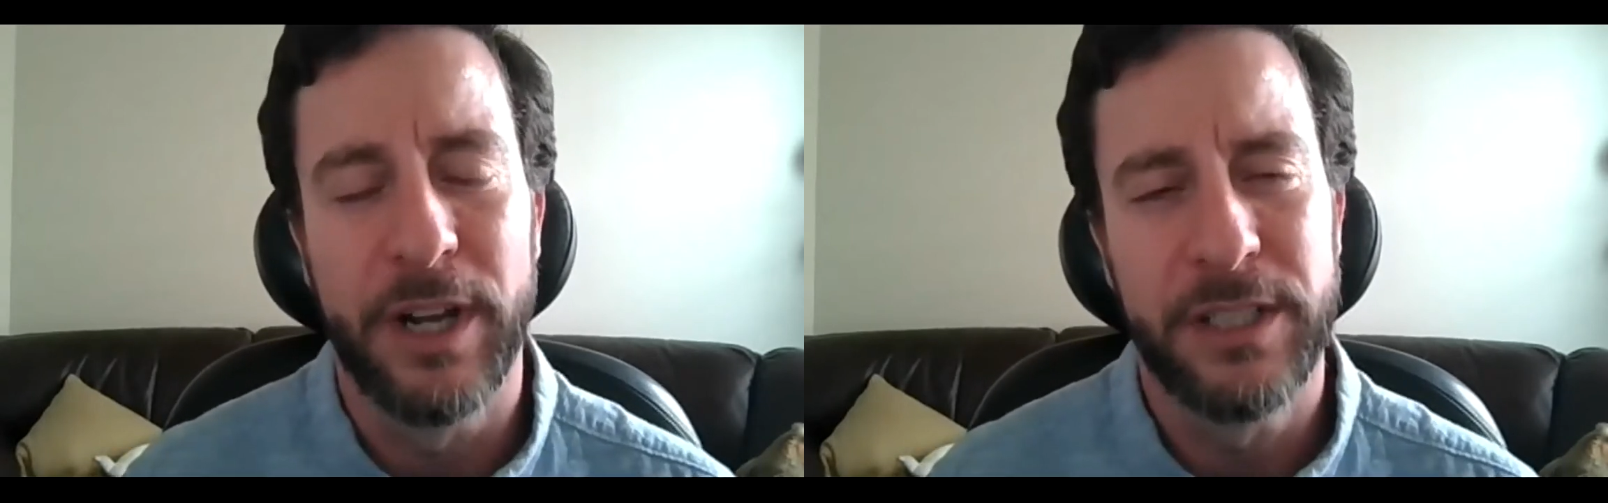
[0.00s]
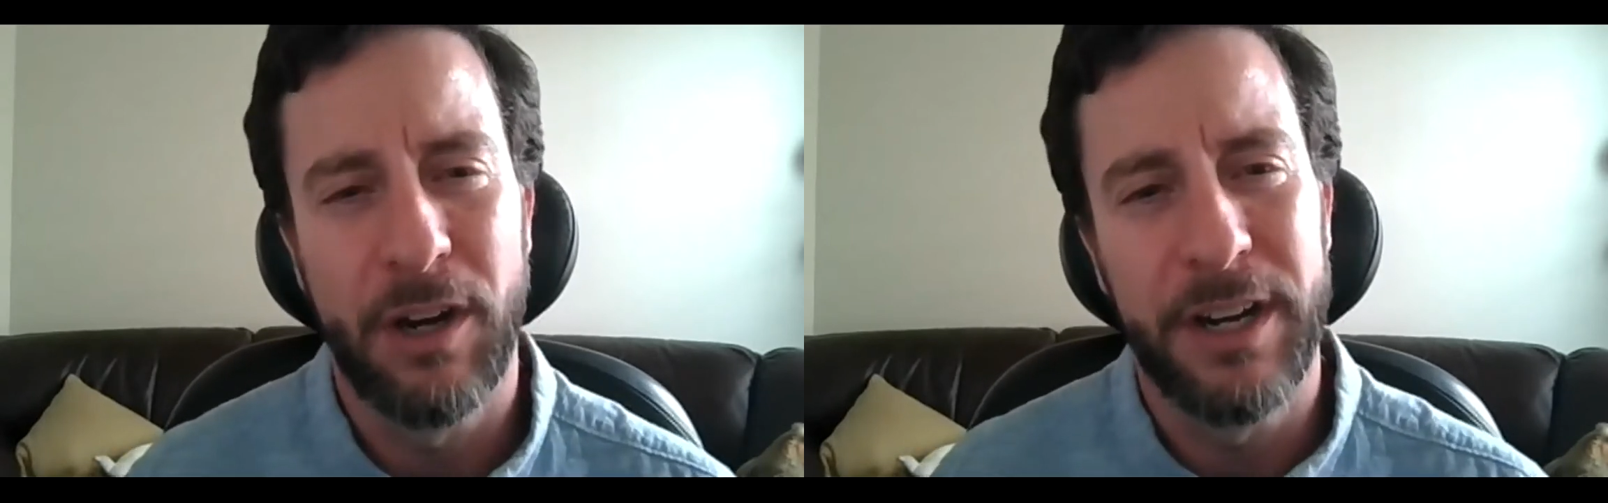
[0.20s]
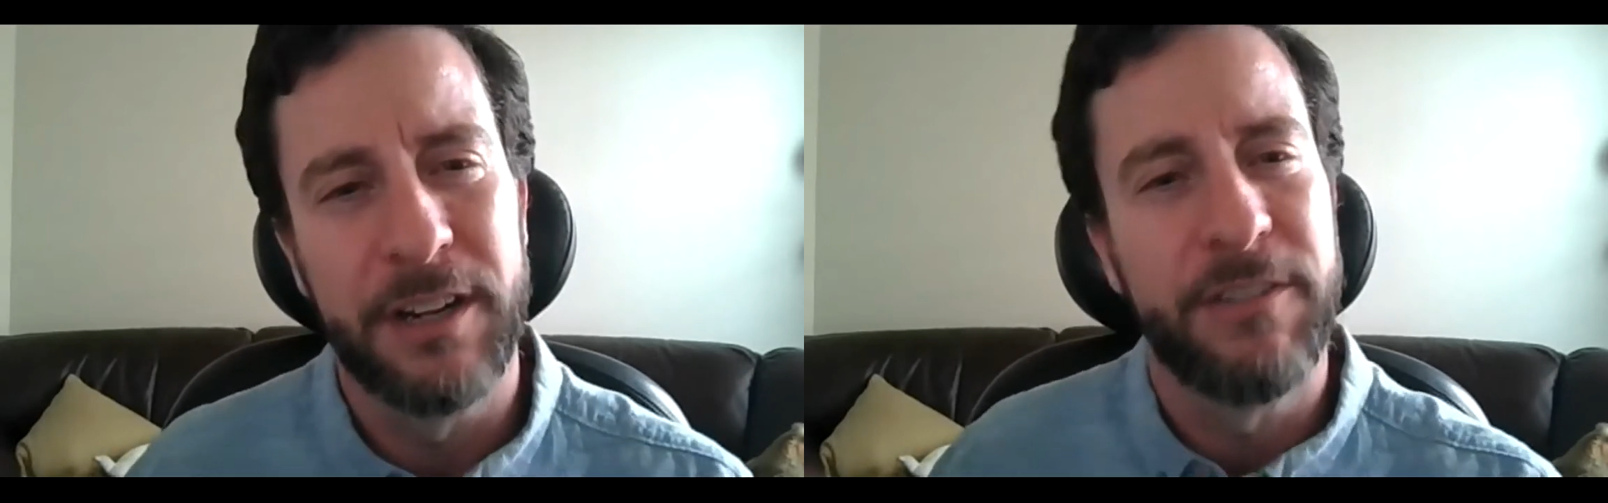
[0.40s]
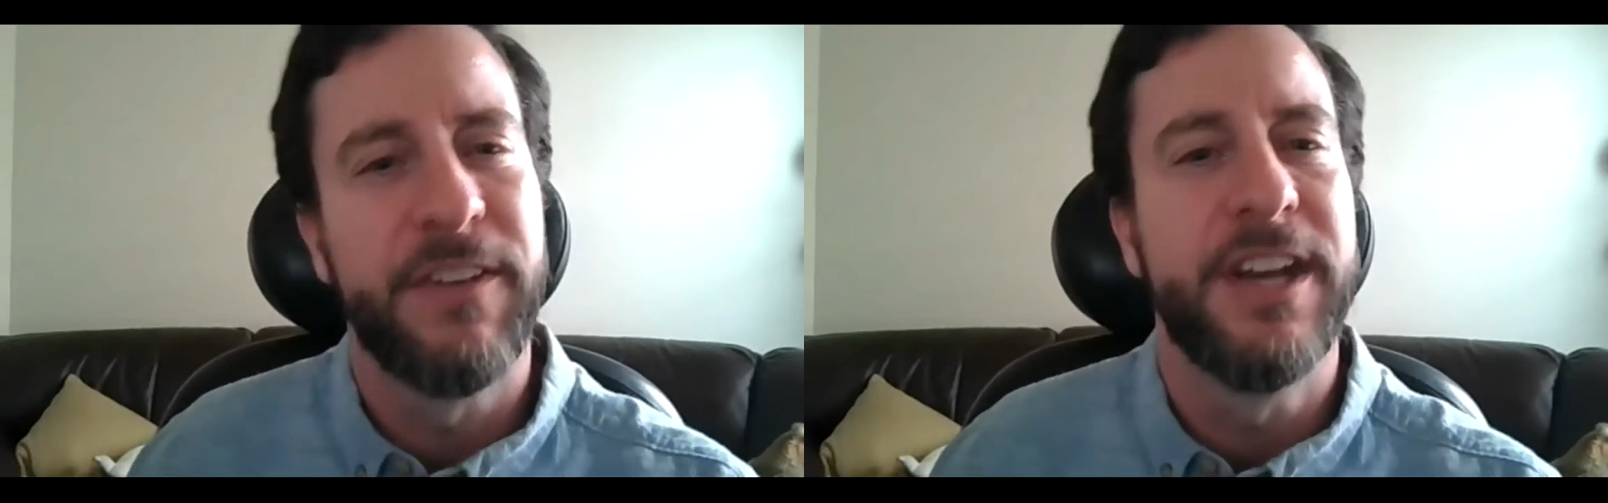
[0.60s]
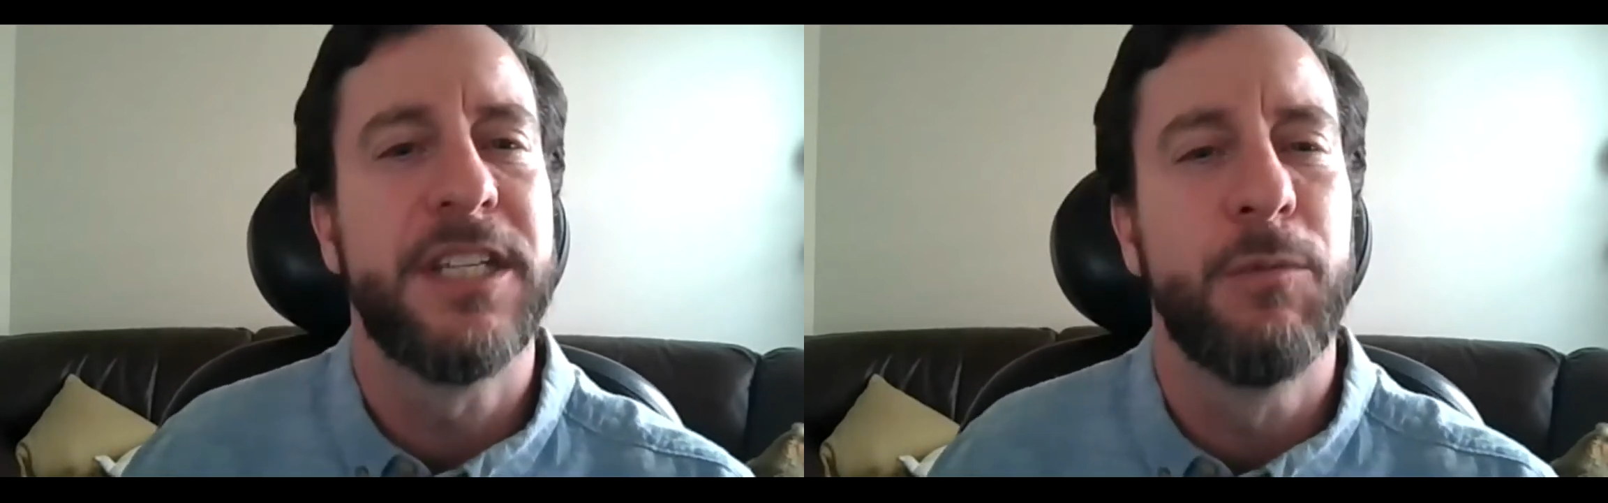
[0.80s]
I started
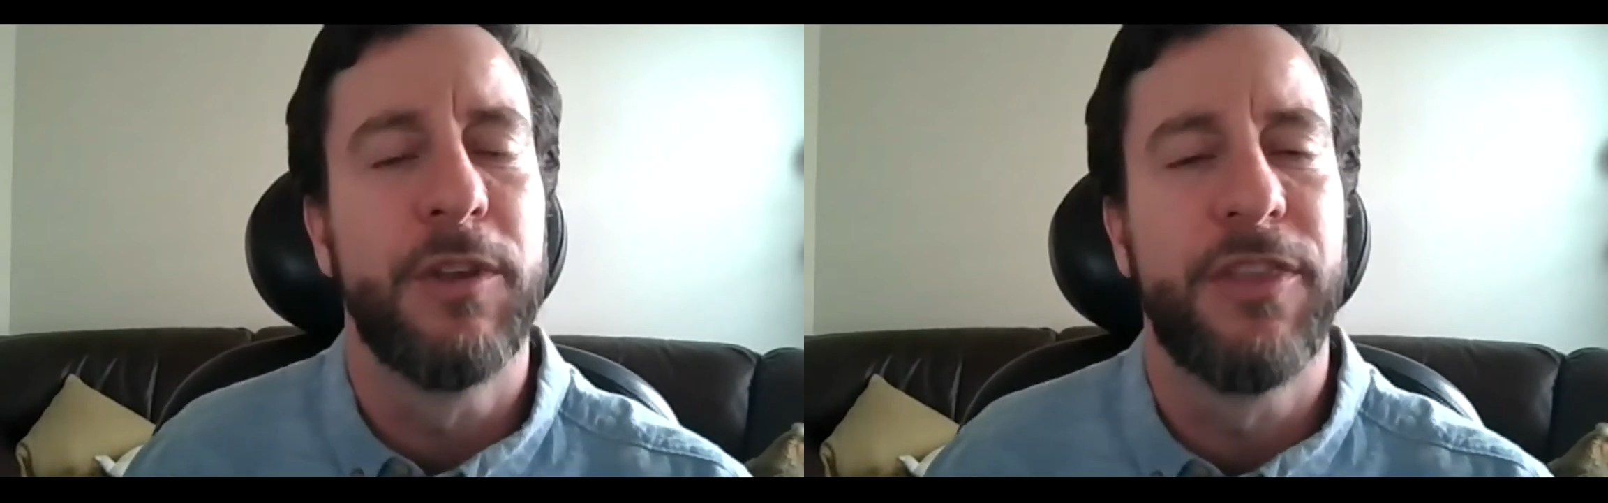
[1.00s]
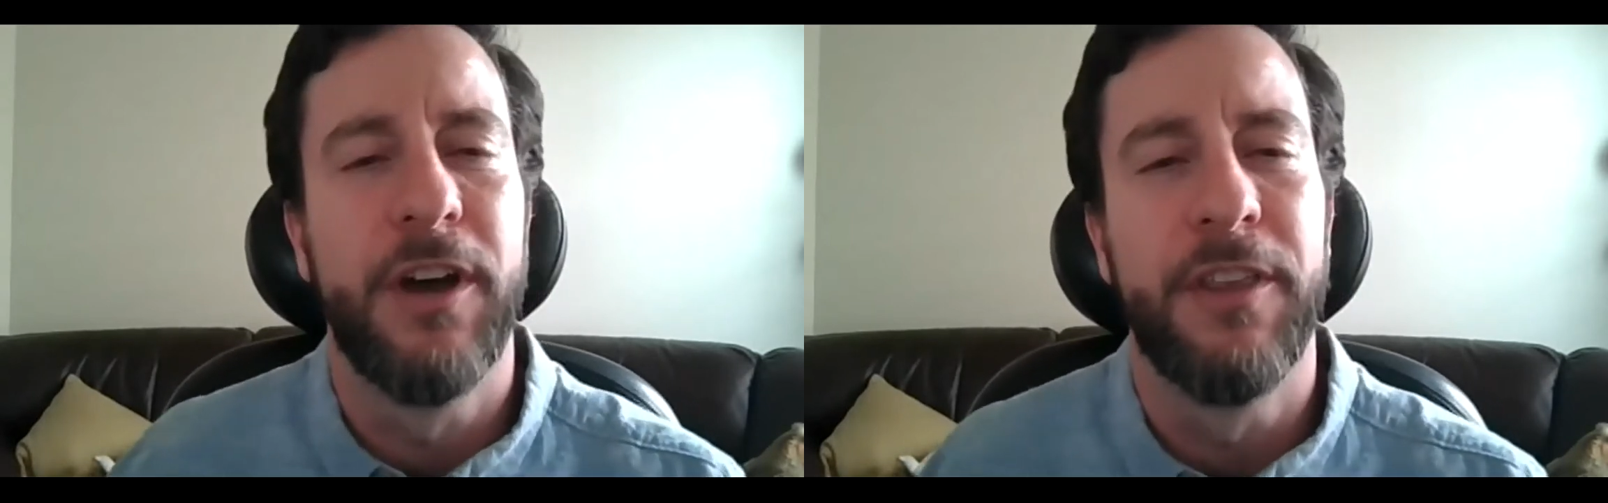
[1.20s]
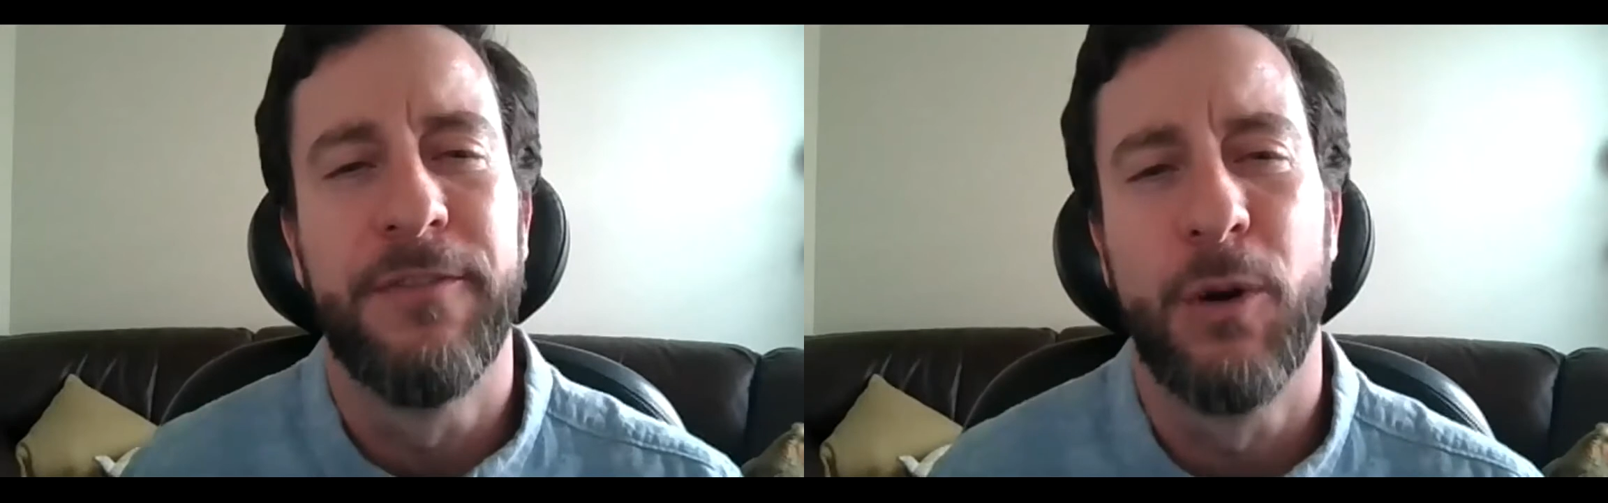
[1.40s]
interfacing with the